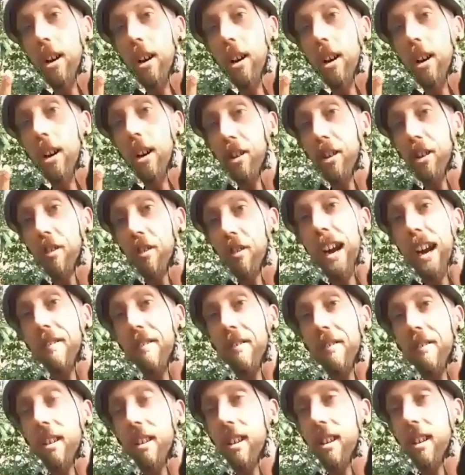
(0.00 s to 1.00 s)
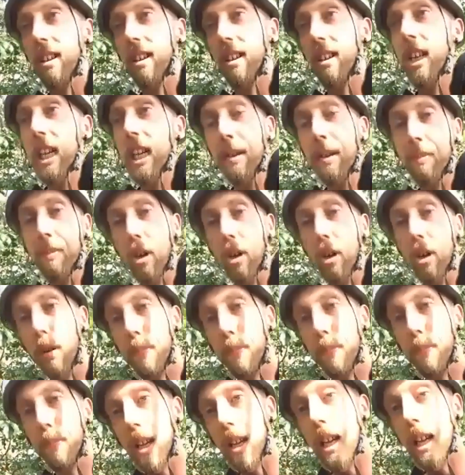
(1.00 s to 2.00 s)
the ground. But up
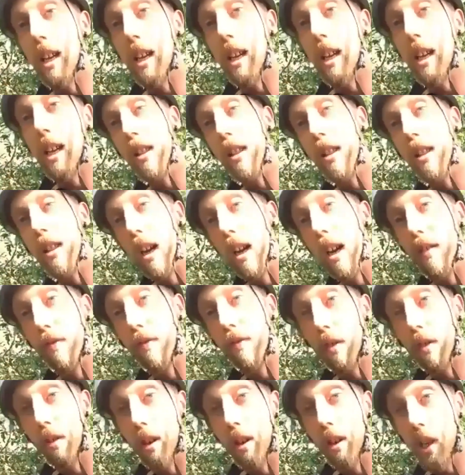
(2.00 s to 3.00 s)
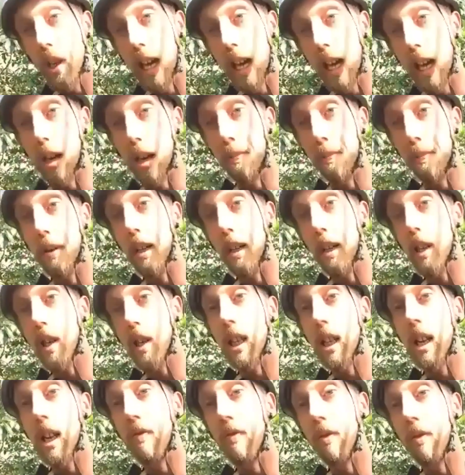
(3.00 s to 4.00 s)
here in the rainforest canopy, it's
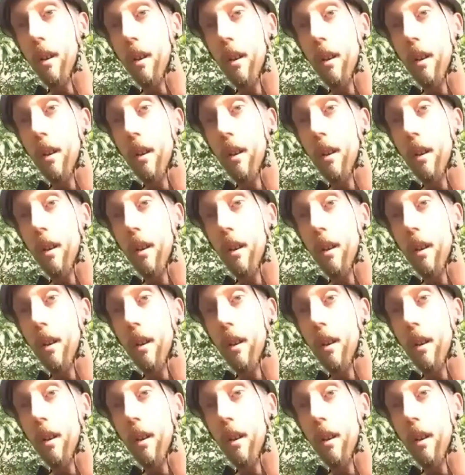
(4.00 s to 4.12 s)
different.